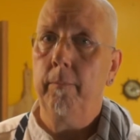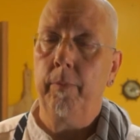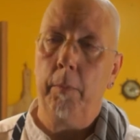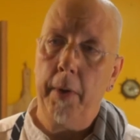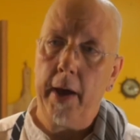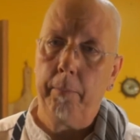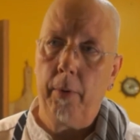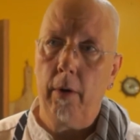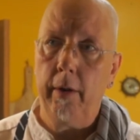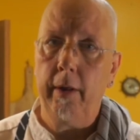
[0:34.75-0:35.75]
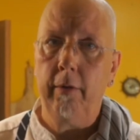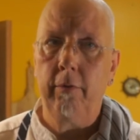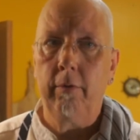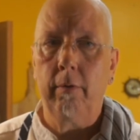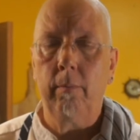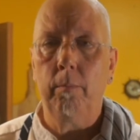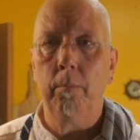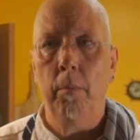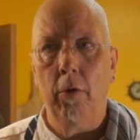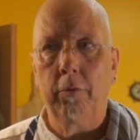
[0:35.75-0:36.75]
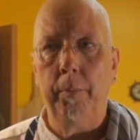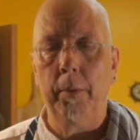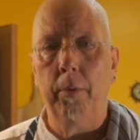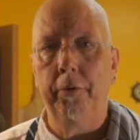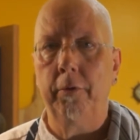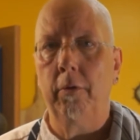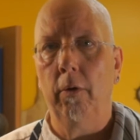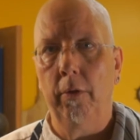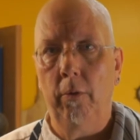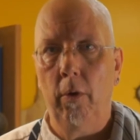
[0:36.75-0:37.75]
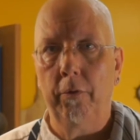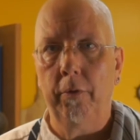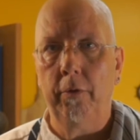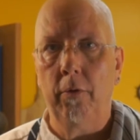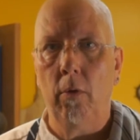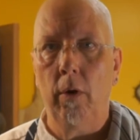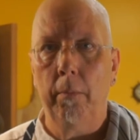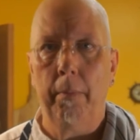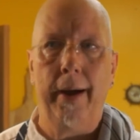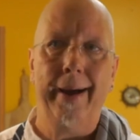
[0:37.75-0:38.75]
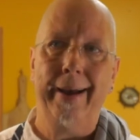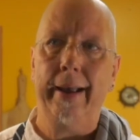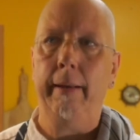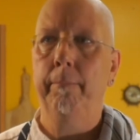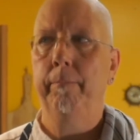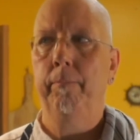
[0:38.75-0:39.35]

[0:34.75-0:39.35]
The bad part is most people just go to the grocery store and buy